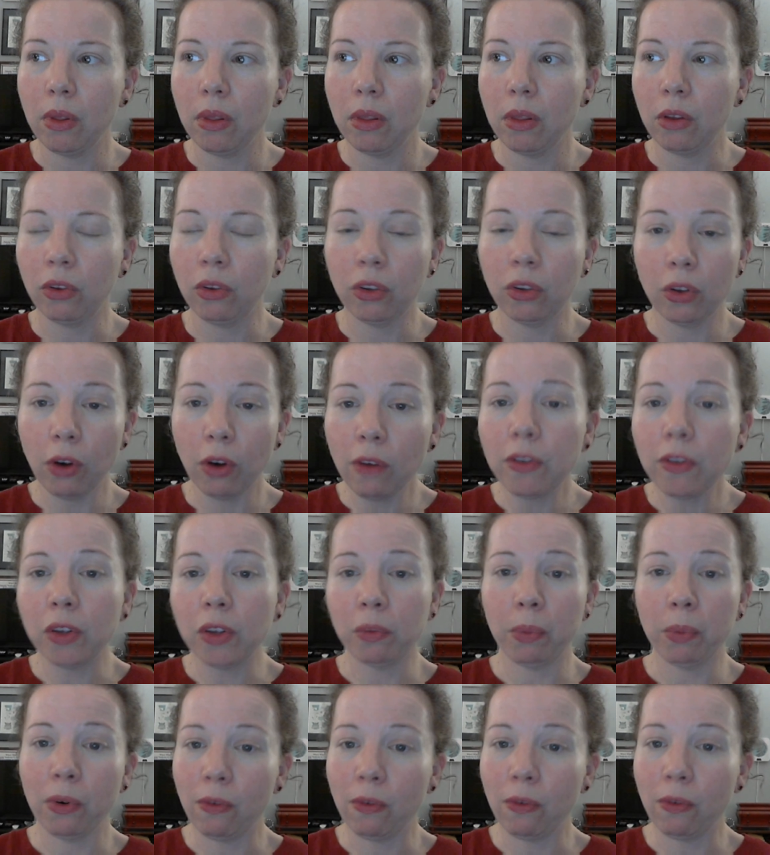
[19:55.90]

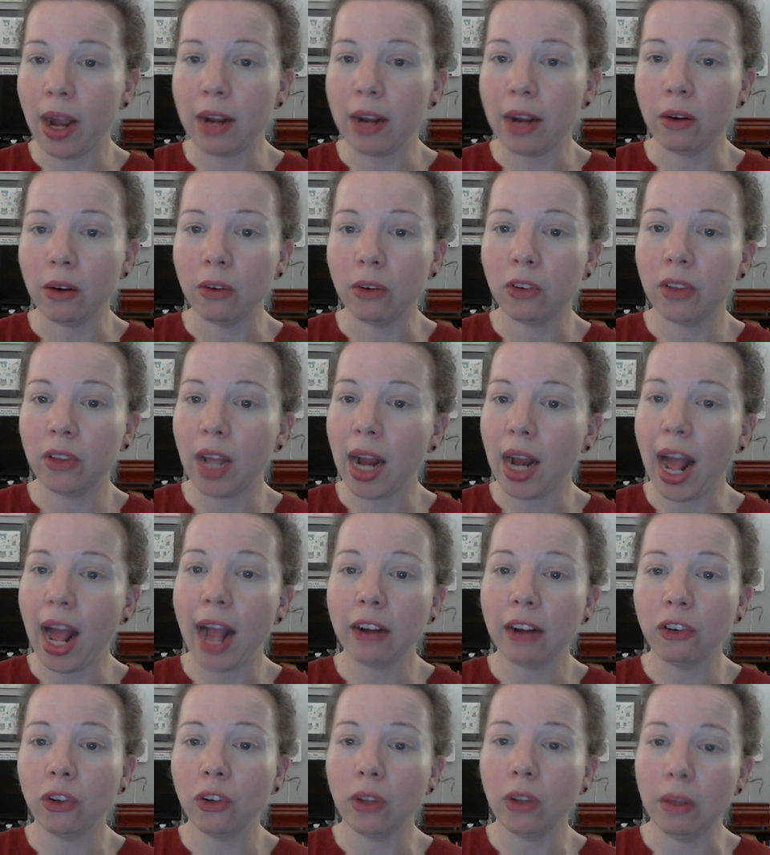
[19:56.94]
service providers that
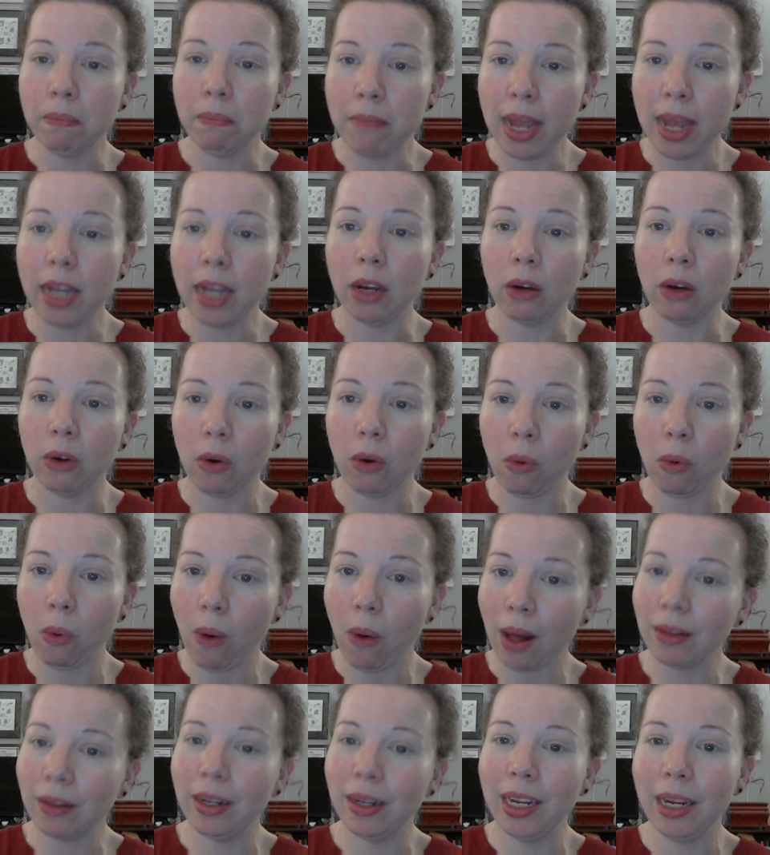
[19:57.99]
actually make
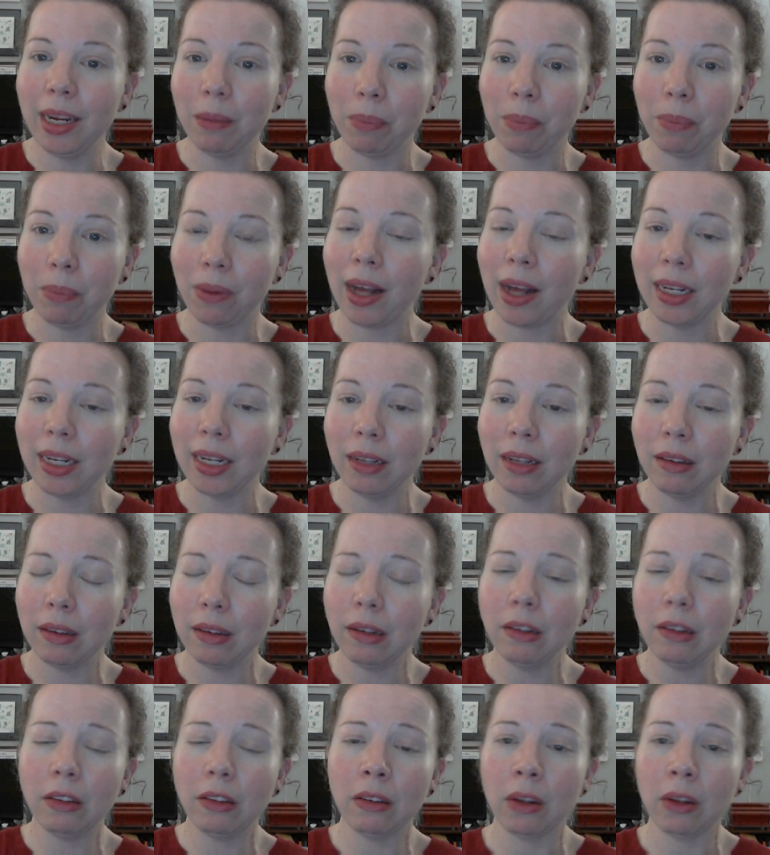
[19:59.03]
quality
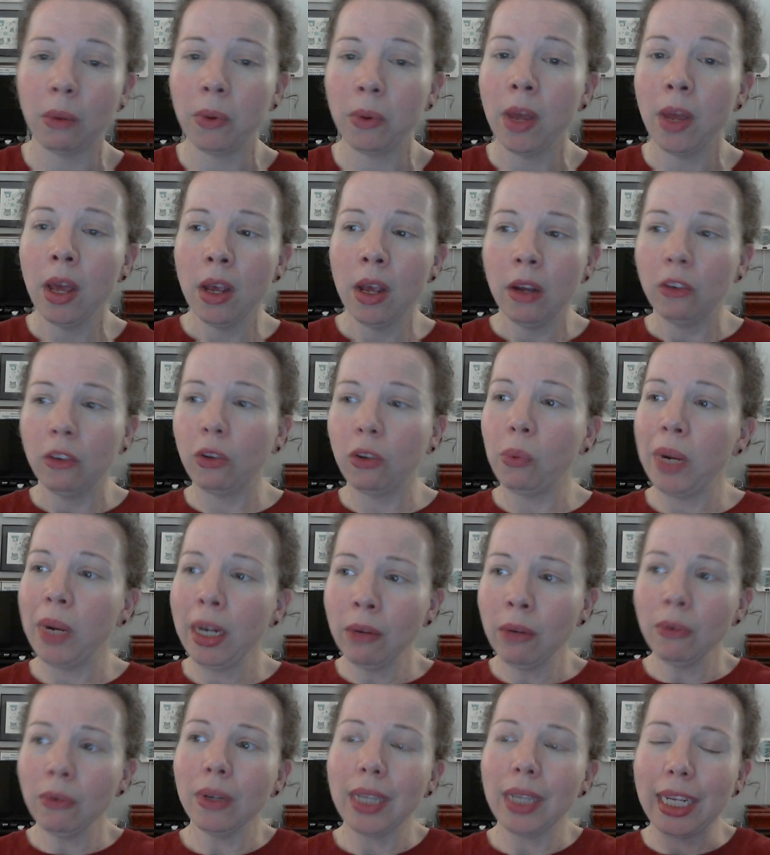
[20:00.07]
appliances, so we
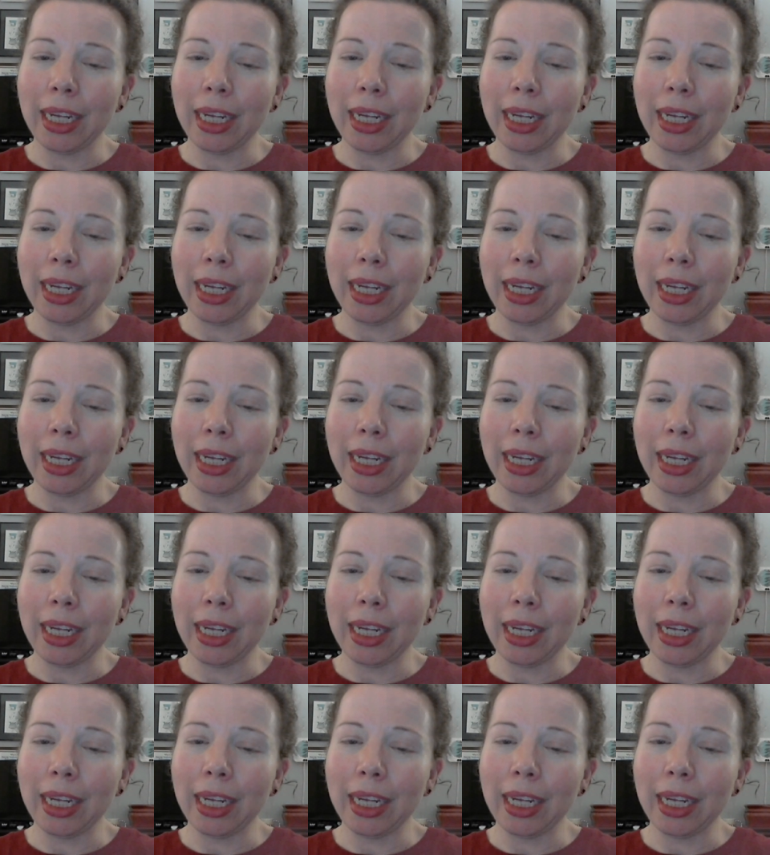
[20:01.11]
can really